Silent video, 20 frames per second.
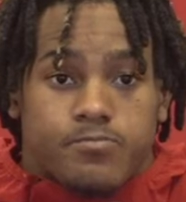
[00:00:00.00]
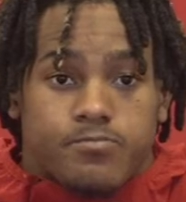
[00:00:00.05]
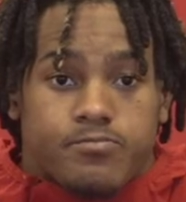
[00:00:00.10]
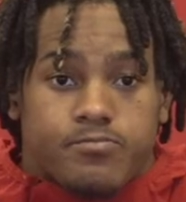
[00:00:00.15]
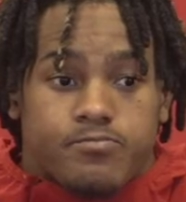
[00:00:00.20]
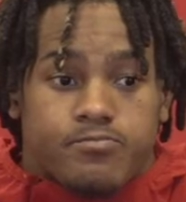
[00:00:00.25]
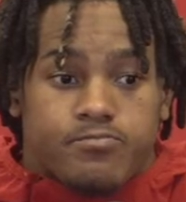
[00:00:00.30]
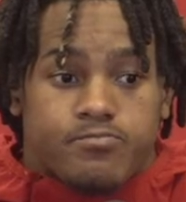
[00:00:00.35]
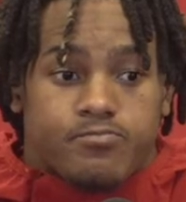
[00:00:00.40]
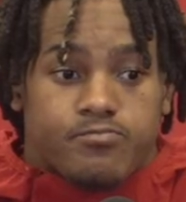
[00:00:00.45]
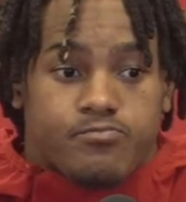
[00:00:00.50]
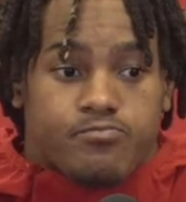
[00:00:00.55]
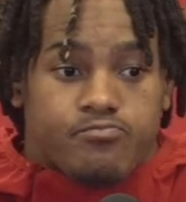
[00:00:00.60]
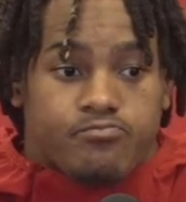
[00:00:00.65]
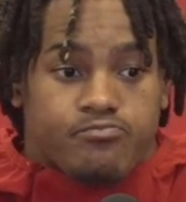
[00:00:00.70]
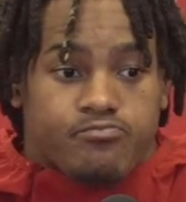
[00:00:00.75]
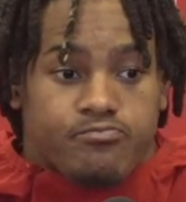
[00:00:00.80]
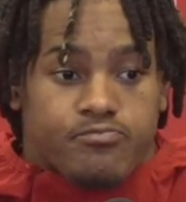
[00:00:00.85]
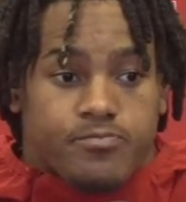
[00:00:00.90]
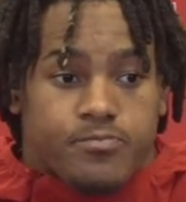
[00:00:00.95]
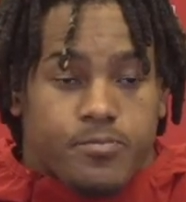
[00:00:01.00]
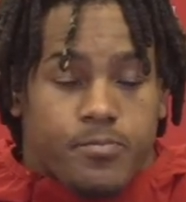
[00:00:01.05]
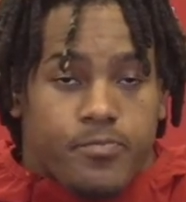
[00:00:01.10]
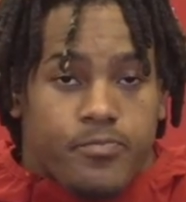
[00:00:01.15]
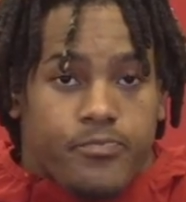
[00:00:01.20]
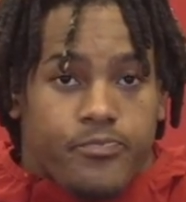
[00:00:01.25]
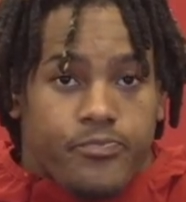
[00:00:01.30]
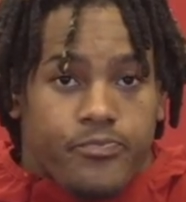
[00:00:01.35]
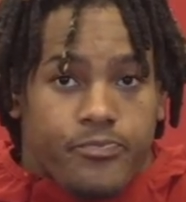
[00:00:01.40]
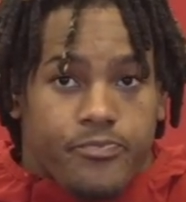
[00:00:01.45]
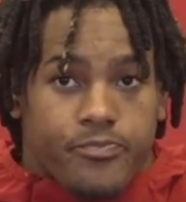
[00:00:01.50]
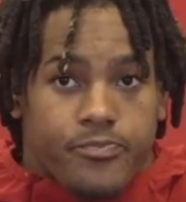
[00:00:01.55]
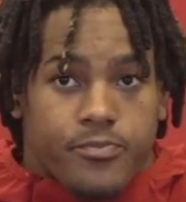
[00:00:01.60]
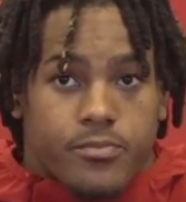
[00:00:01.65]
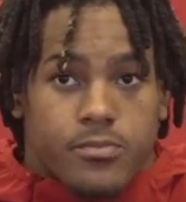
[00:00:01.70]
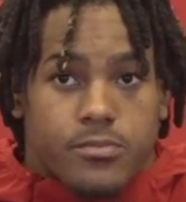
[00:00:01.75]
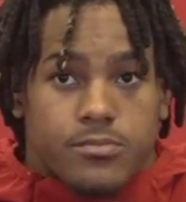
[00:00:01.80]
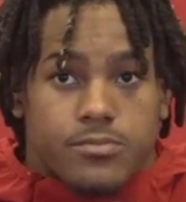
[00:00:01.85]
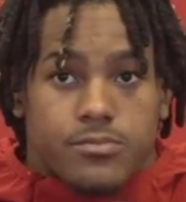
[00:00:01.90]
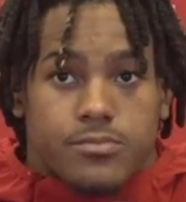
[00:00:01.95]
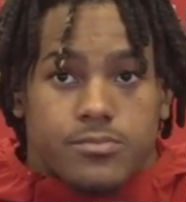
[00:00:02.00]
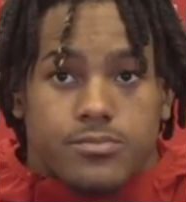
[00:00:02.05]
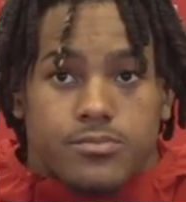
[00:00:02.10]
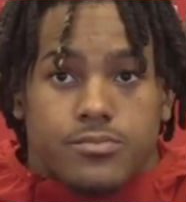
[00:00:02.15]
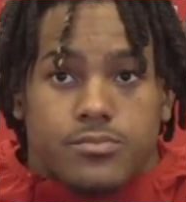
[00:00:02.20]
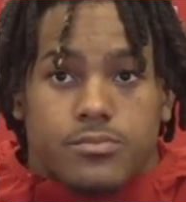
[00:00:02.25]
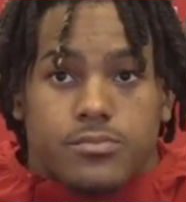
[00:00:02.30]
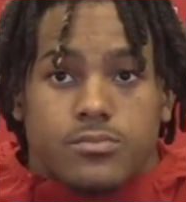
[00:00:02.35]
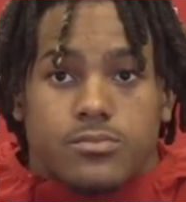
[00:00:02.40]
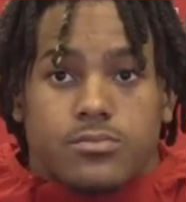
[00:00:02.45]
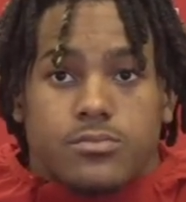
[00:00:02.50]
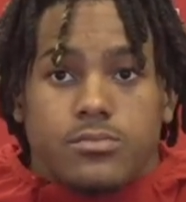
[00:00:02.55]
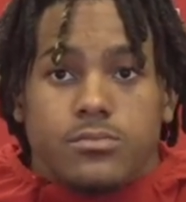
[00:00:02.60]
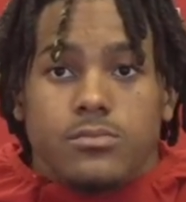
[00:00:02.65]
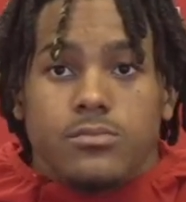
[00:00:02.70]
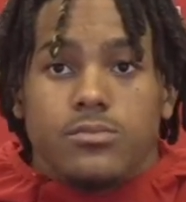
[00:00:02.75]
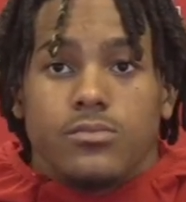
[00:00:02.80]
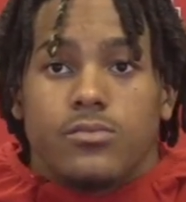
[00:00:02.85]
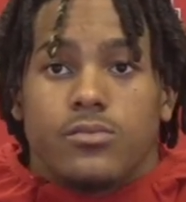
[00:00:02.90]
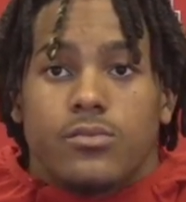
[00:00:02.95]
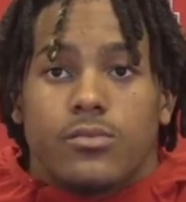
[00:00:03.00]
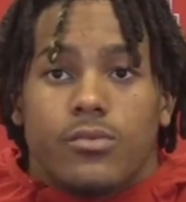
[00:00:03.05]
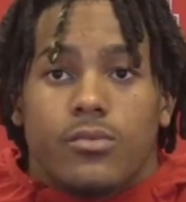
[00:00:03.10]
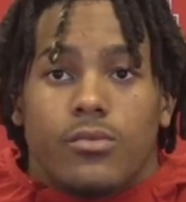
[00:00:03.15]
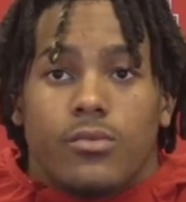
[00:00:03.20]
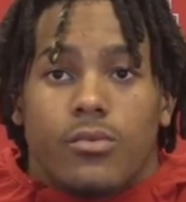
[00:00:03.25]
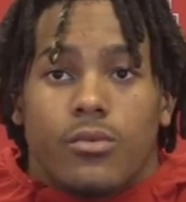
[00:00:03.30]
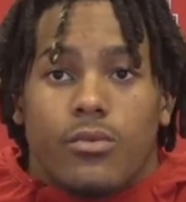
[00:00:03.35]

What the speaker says: Question from Brian Christofferson, 24/7 Sports.